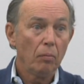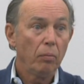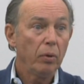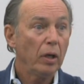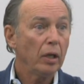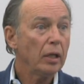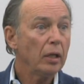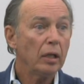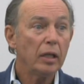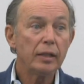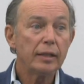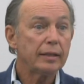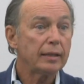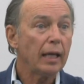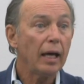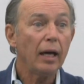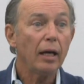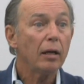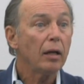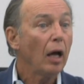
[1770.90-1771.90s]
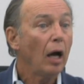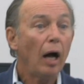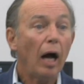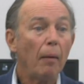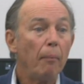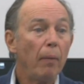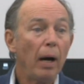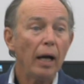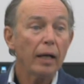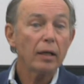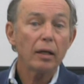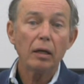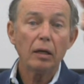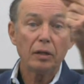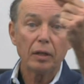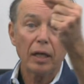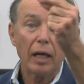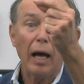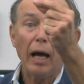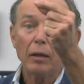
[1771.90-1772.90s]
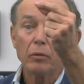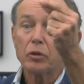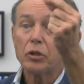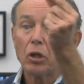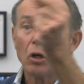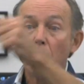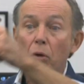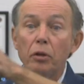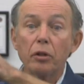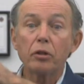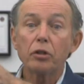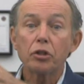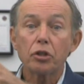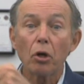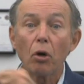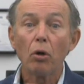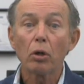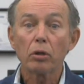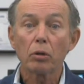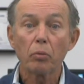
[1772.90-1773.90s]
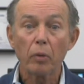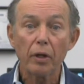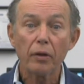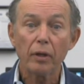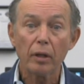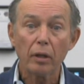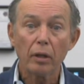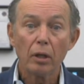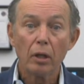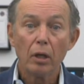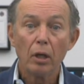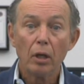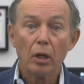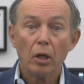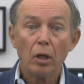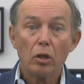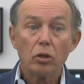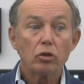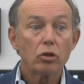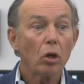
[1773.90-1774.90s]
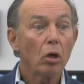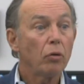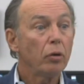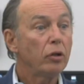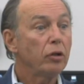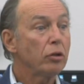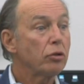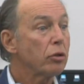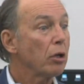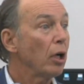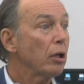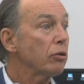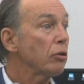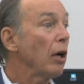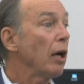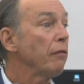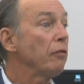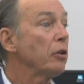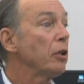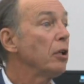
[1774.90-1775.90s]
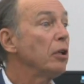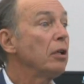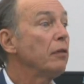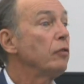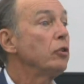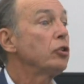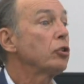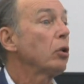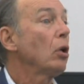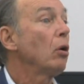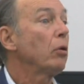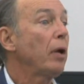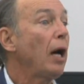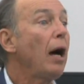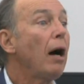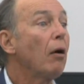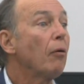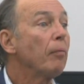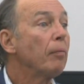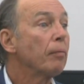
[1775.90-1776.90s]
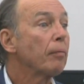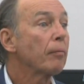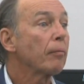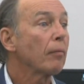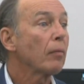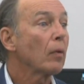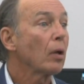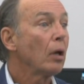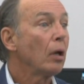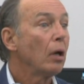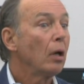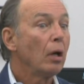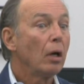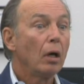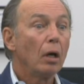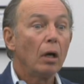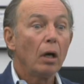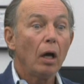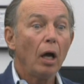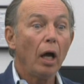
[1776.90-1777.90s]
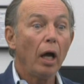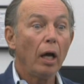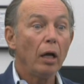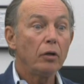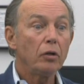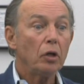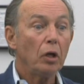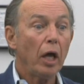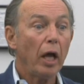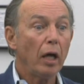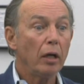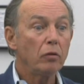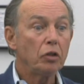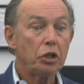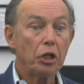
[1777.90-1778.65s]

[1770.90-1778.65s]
But instead, my, the guy was going to the shoulder with it. So the truck driver didn't even slow down and, and